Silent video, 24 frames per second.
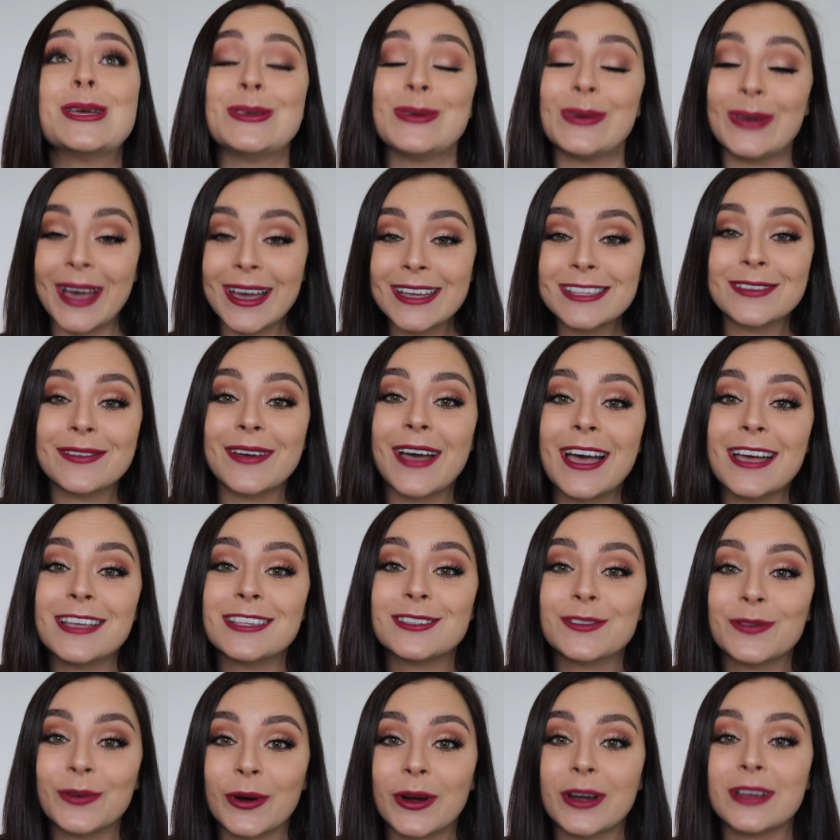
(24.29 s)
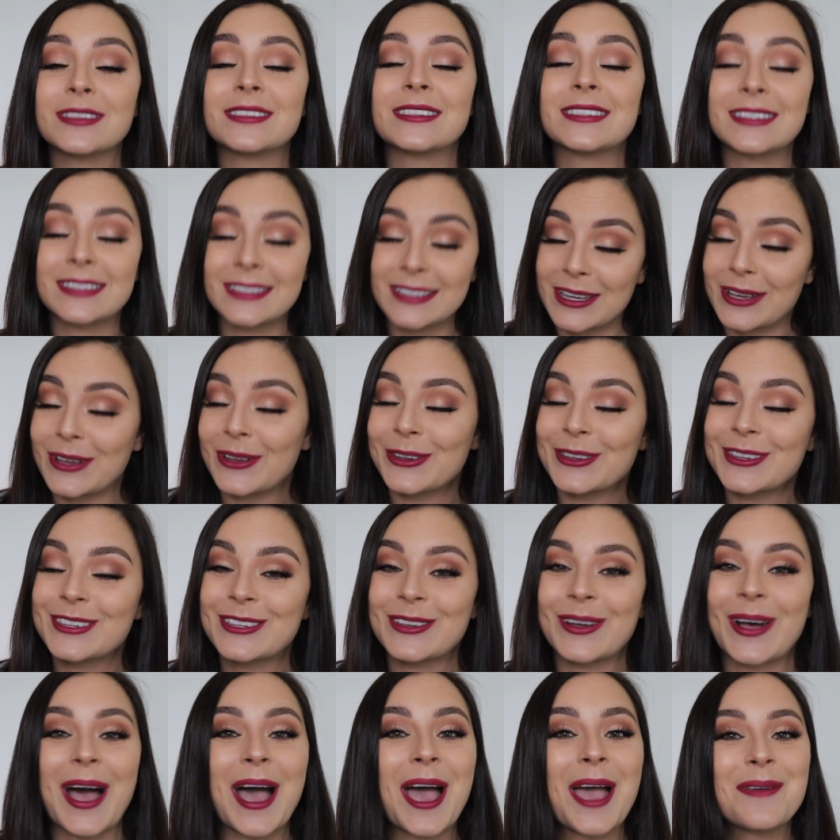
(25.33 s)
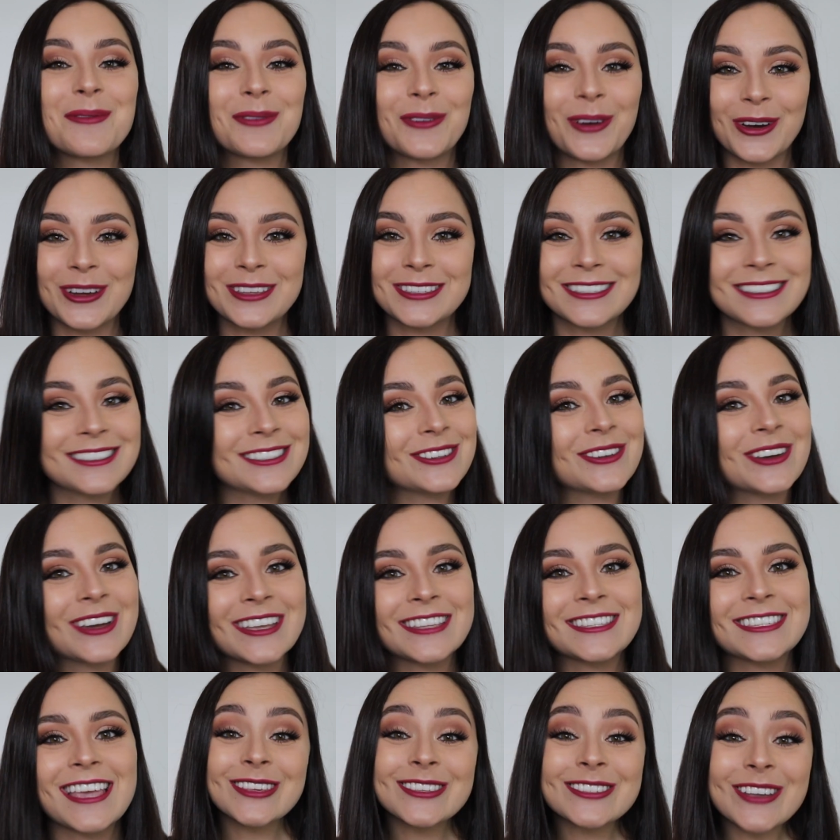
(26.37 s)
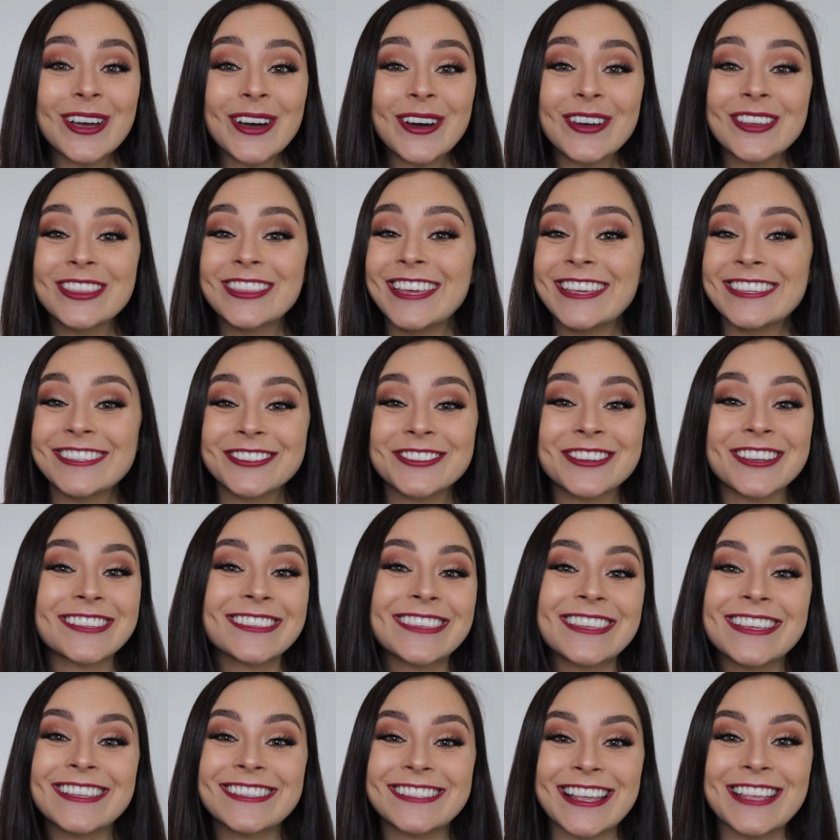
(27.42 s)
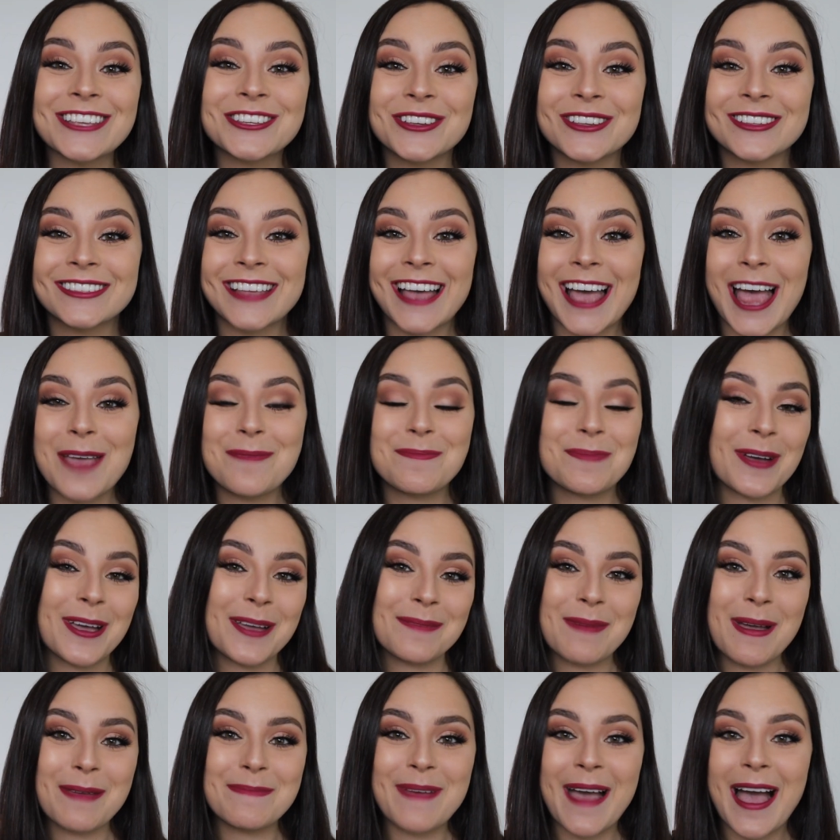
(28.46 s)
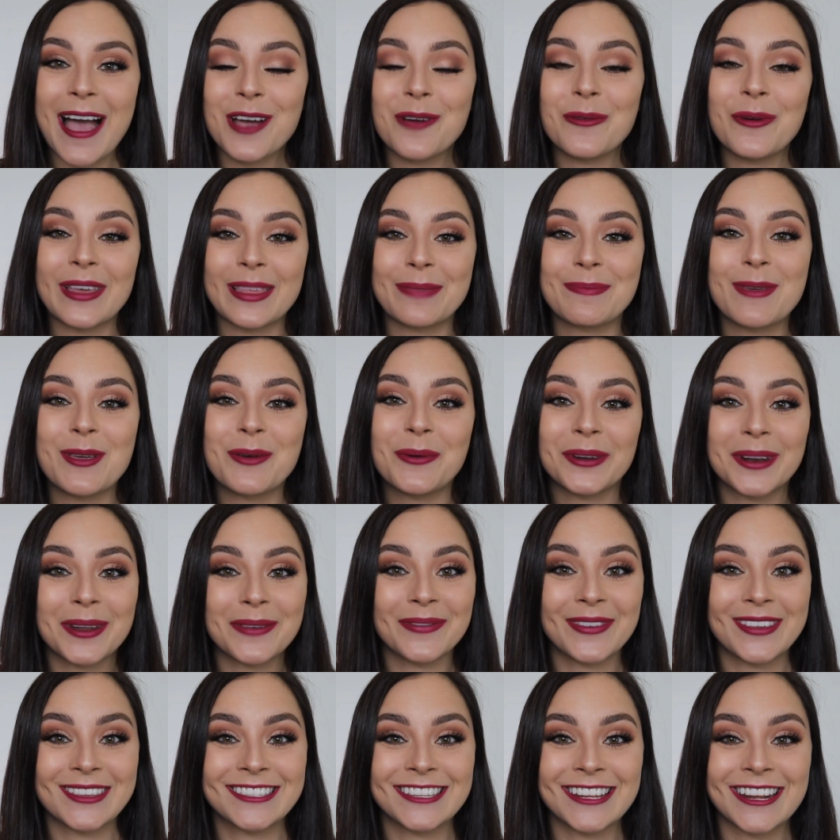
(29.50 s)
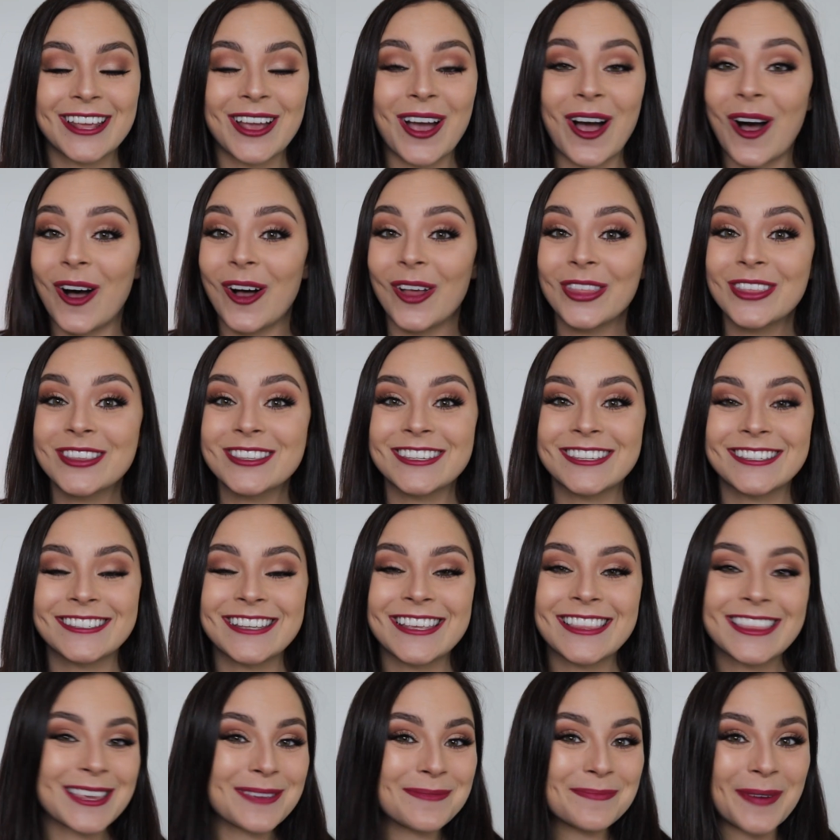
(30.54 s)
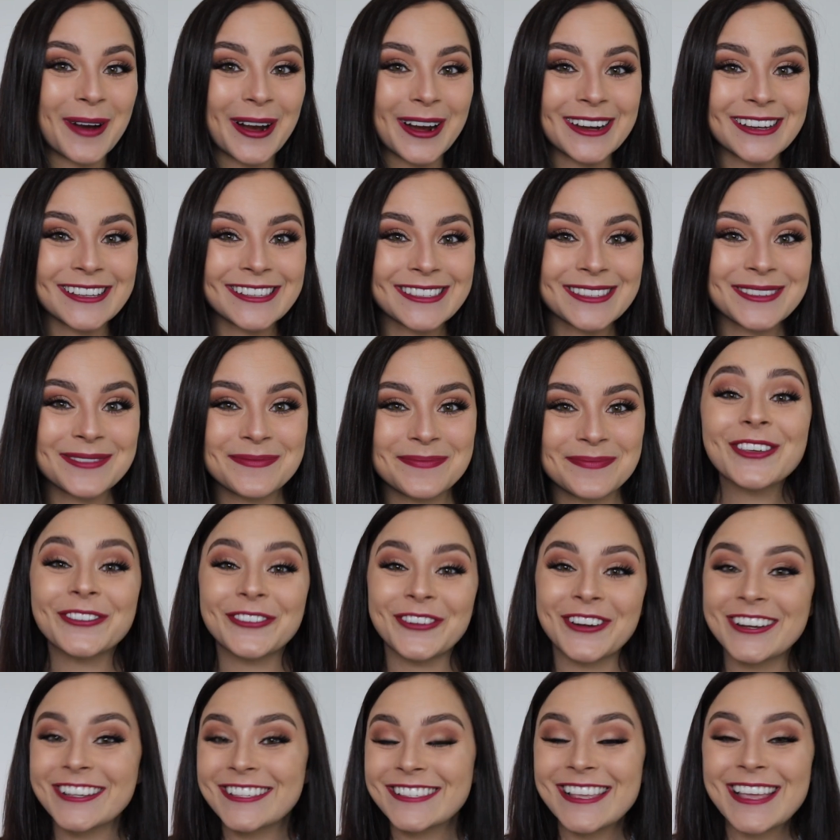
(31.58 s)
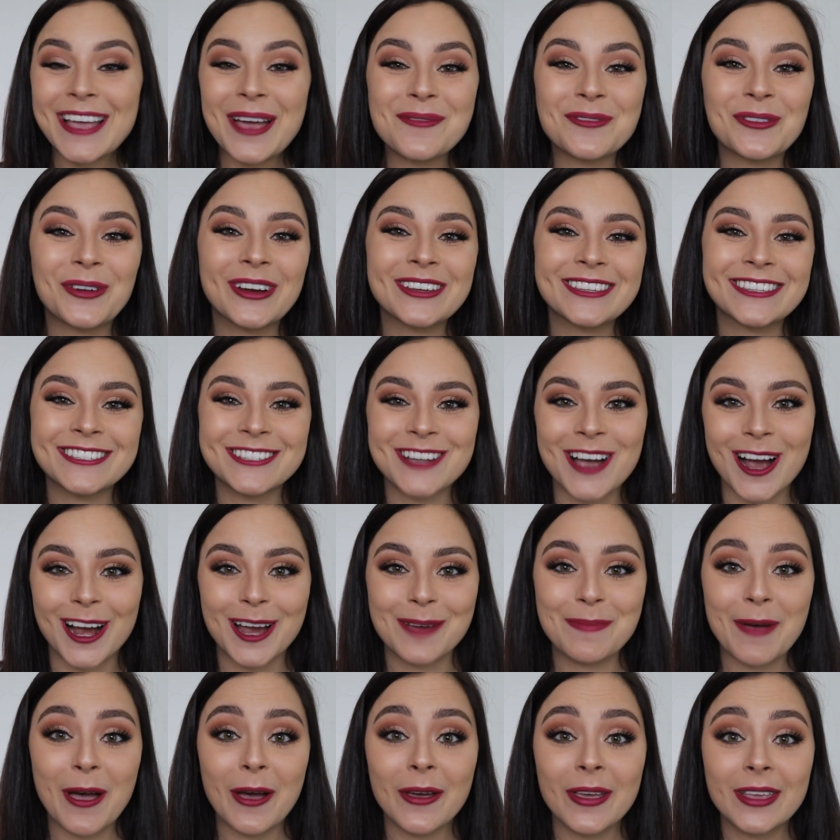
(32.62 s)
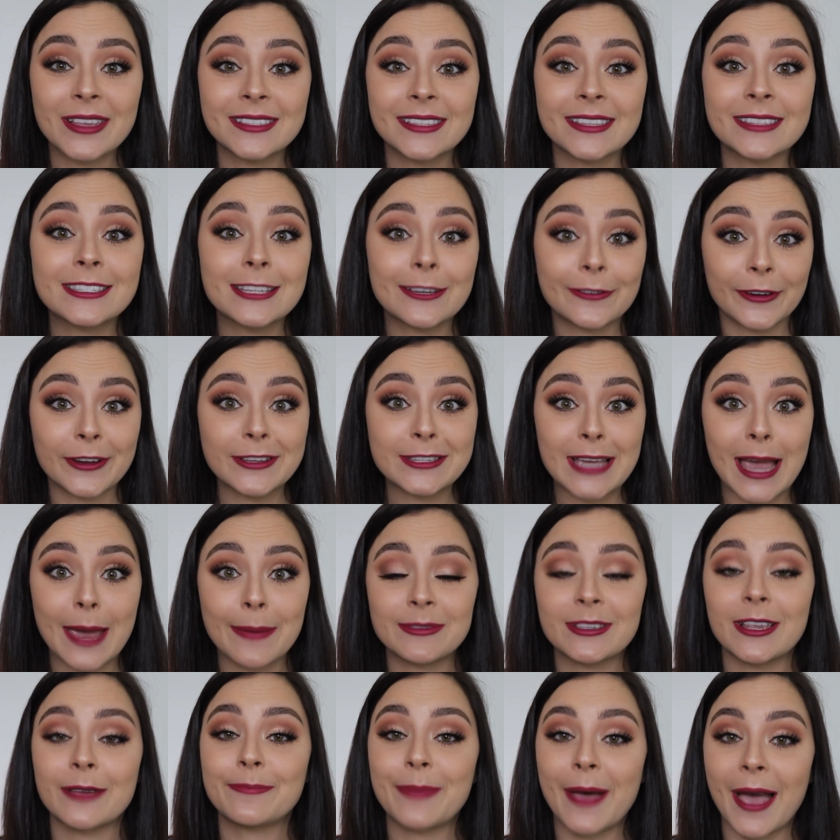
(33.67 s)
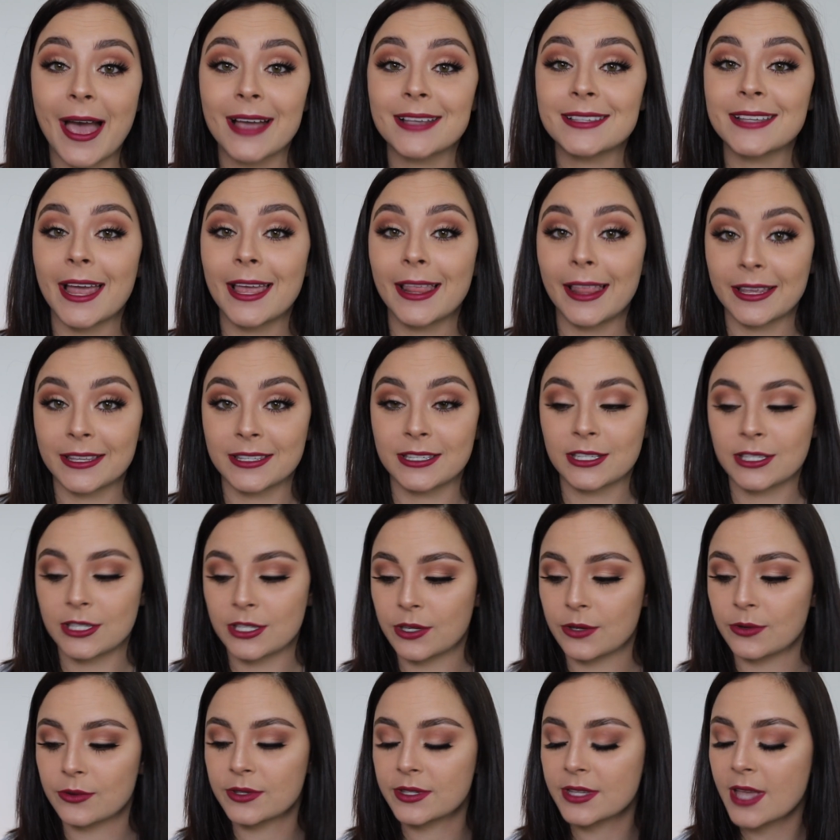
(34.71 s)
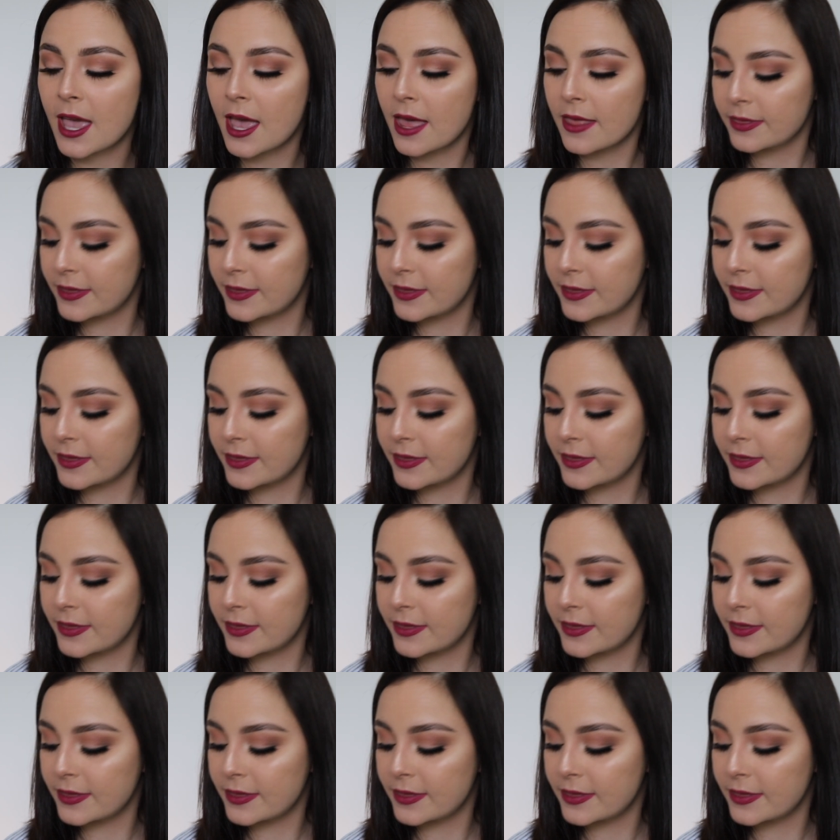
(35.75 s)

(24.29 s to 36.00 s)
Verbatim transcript: you guys have asked for it still, so I'm going to do it. So these are just the essentials that I put in my bag with me when I'm visiting all the Disney theme parks. The first thing I'm going to talk about is the different types of bags I like to use.